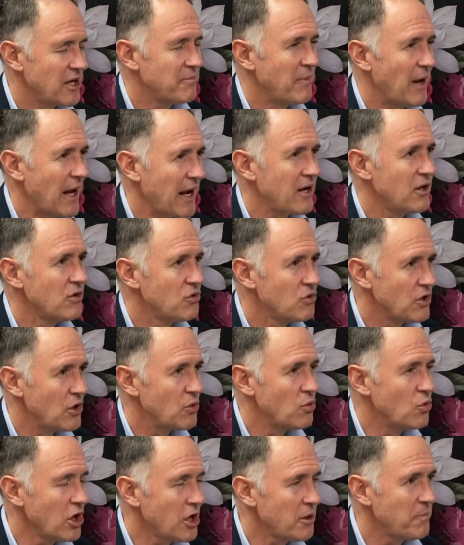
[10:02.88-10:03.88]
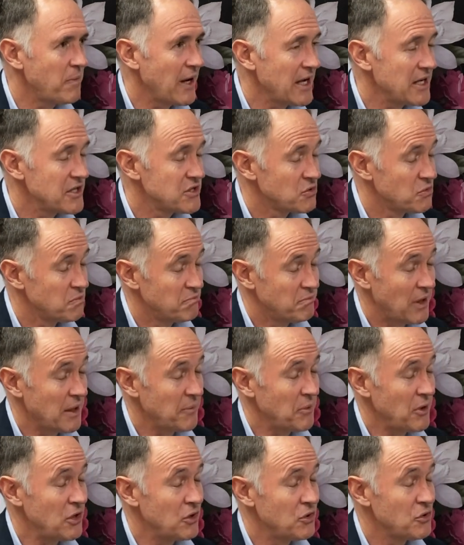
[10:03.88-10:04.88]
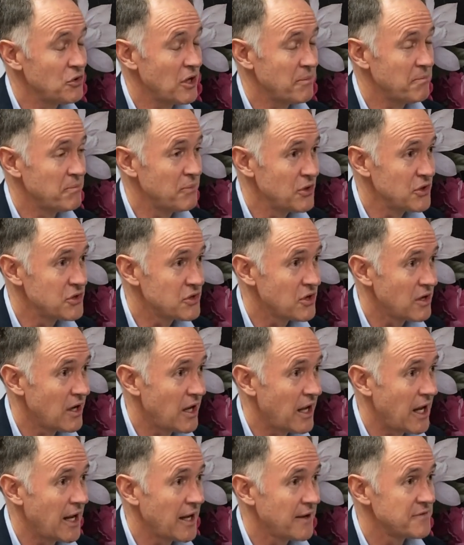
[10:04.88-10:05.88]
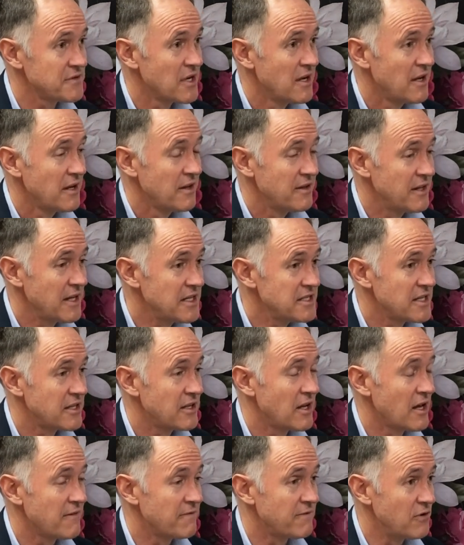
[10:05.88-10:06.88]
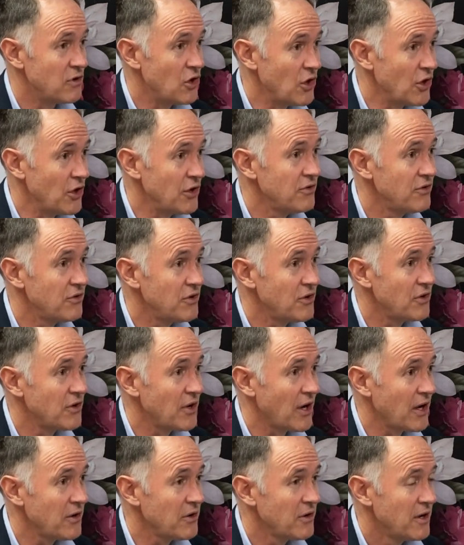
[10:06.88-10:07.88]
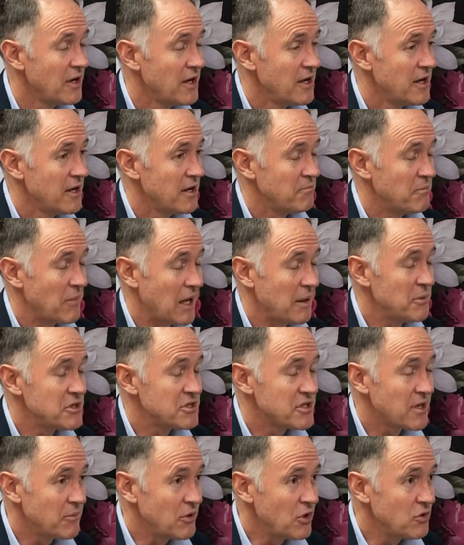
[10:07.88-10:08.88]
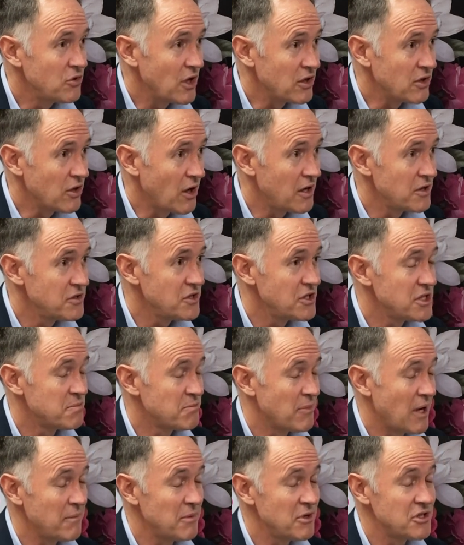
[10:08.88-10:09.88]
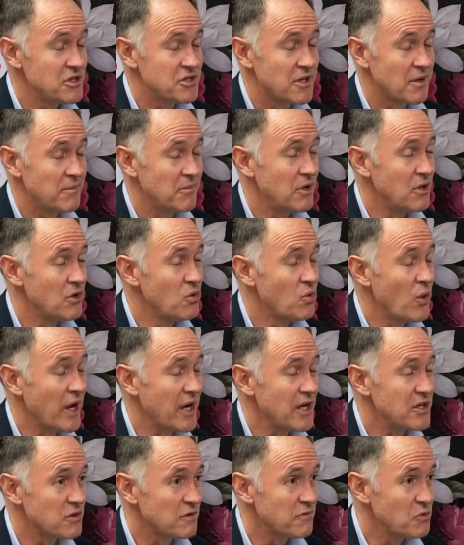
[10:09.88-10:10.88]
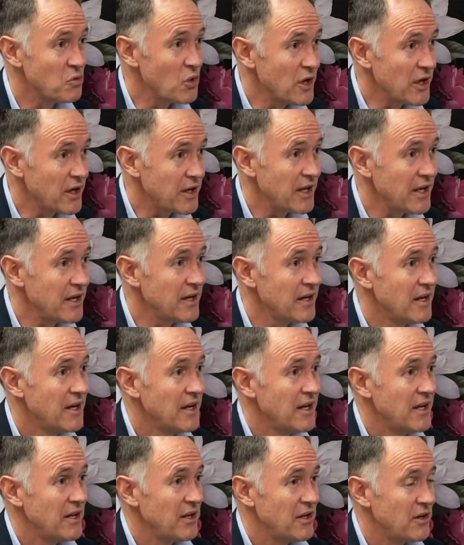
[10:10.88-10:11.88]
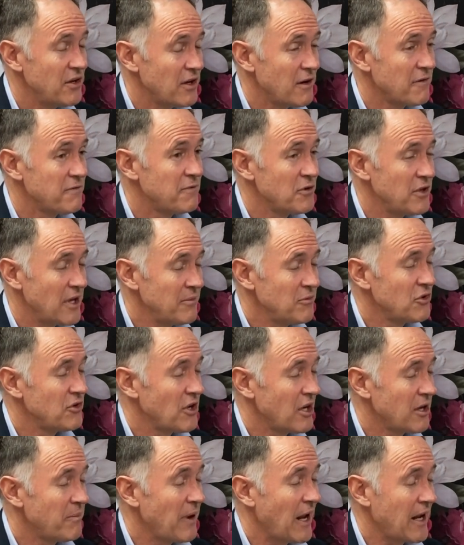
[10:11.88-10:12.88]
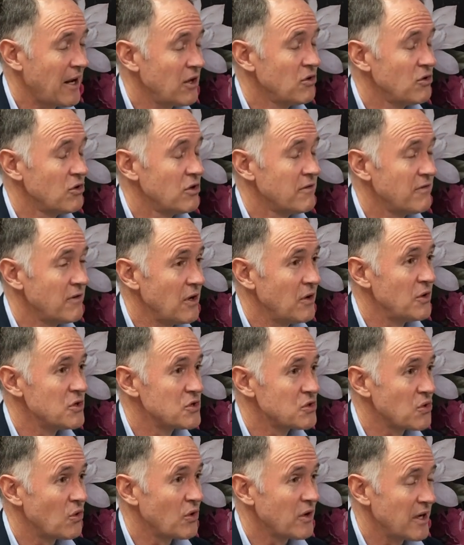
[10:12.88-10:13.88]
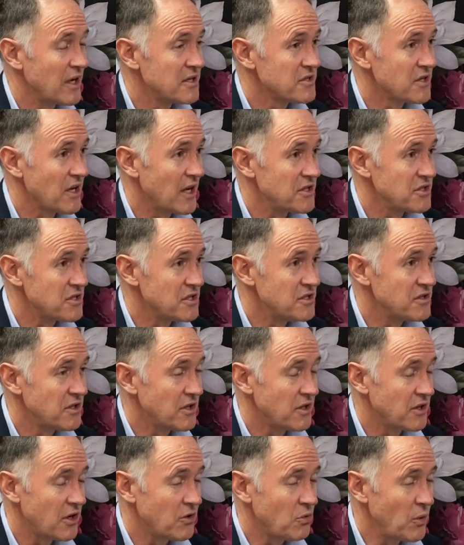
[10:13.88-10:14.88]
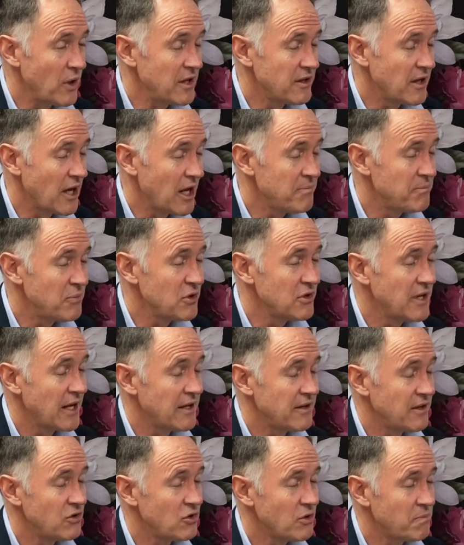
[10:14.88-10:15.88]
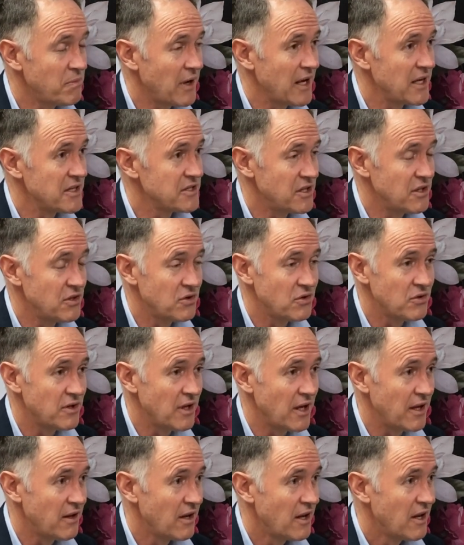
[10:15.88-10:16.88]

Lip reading: back into their workplace, maybe into their personal lives, things that they have learned, you know, maybe some new technologies, maybe just some new ways of working, you know, for them to take back into the various organizations, you know, and when they put that into place into the